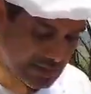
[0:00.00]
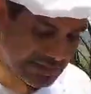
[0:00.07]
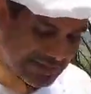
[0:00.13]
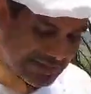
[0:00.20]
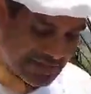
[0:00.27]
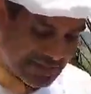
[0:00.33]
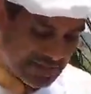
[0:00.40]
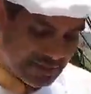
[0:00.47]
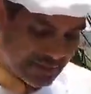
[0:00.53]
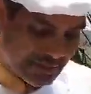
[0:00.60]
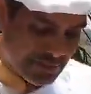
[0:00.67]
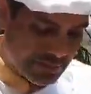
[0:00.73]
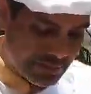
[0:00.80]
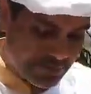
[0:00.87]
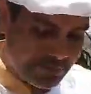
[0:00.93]
you can just put
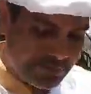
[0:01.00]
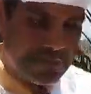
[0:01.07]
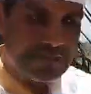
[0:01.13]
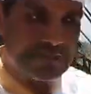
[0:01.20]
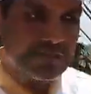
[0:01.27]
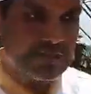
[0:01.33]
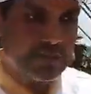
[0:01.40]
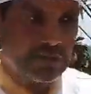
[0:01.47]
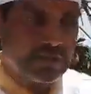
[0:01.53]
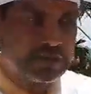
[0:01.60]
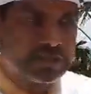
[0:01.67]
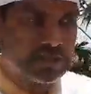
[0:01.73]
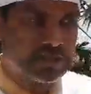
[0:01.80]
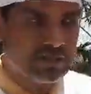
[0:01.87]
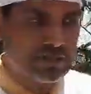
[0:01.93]
a pinch of
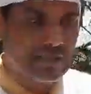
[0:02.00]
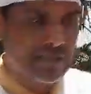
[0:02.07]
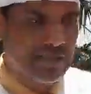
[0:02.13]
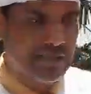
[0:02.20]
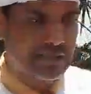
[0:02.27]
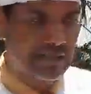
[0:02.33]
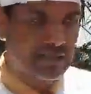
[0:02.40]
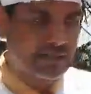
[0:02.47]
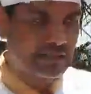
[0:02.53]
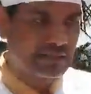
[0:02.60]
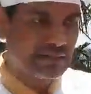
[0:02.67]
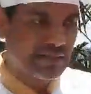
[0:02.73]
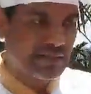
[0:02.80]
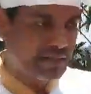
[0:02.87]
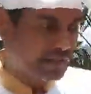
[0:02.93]
salt and then
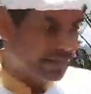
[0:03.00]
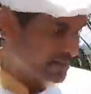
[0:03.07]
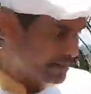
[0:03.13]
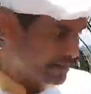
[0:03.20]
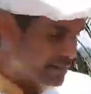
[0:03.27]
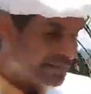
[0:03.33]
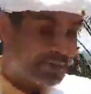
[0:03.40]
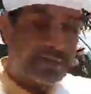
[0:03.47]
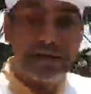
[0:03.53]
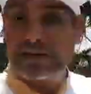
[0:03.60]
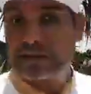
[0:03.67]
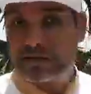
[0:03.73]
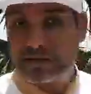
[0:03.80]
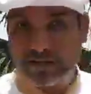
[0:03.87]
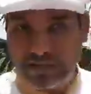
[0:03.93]
spread it
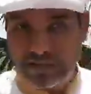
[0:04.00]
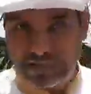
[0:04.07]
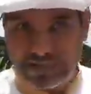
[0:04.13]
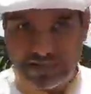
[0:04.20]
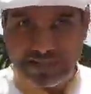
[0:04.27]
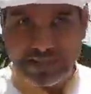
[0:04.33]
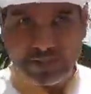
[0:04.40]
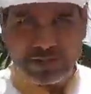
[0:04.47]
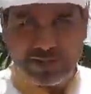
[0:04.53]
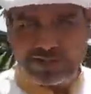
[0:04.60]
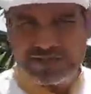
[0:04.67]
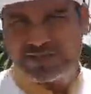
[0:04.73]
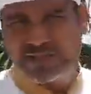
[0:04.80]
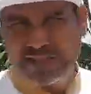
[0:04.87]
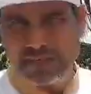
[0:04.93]
on a kitchen towel,
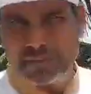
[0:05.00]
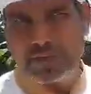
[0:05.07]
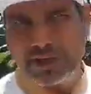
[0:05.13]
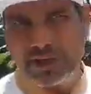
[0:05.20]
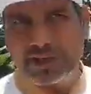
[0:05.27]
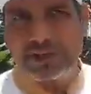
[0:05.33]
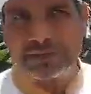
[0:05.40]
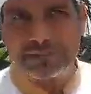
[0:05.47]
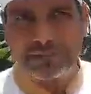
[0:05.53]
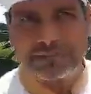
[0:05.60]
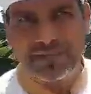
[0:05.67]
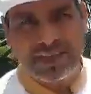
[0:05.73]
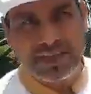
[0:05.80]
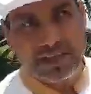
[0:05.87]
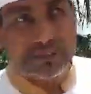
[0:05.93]
so that way
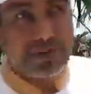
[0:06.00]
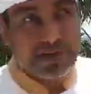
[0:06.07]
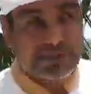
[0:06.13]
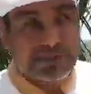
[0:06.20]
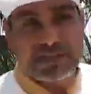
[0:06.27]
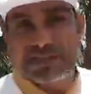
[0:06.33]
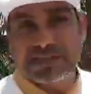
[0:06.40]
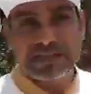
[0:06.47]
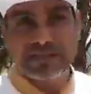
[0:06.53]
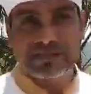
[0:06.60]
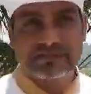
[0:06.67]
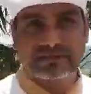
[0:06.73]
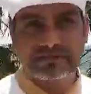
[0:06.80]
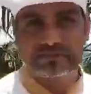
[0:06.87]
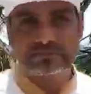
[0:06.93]
it becomes nice
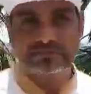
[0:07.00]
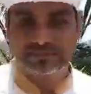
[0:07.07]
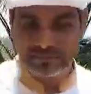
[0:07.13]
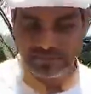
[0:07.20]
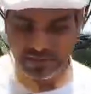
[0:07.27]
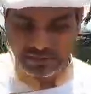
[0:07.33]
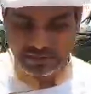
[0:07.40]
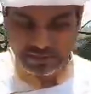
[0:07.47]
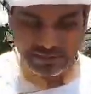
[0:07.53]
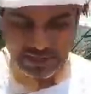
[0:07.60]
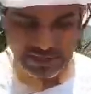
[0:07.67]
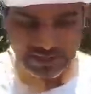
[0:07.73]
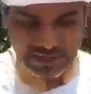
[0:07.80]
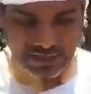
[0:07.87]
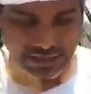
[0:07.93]
and
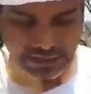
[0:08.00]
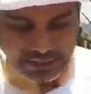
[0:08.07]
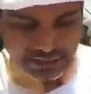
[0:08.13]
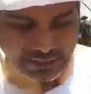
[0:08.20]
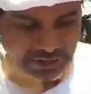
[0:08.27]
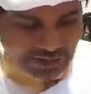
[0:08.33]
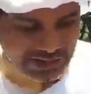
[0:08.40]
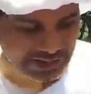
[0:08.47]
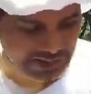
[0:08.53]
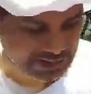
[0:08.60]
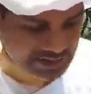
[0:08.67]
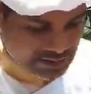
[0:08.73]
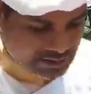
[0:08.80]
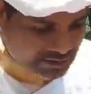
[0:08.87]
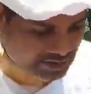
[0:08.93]
you know, dry.
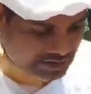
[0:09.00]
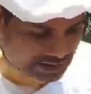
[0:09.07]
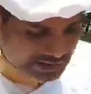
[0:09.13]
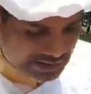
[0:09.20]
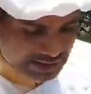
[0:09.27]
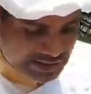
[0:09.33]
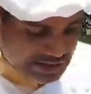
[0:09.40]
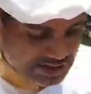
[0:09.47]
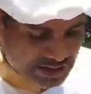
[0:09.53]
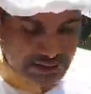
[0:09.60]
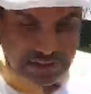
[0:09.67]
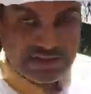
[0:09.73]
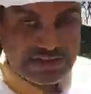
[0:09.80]
So you can squeeze